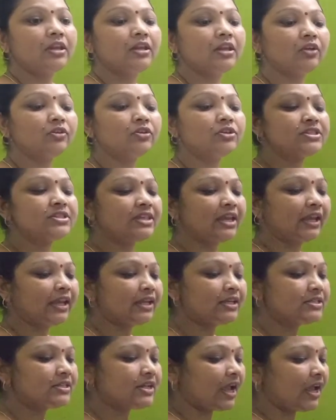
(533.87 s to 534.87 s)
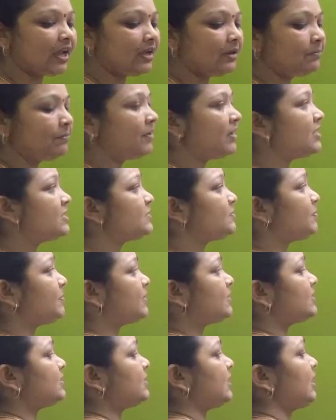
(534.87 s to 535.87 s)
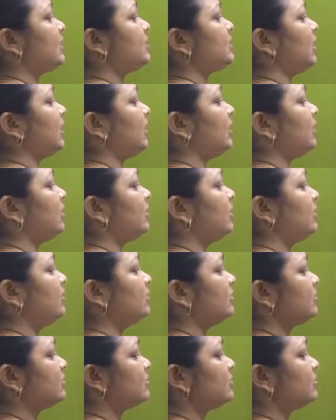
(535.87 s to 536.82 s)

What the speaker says: Now the second type is present in a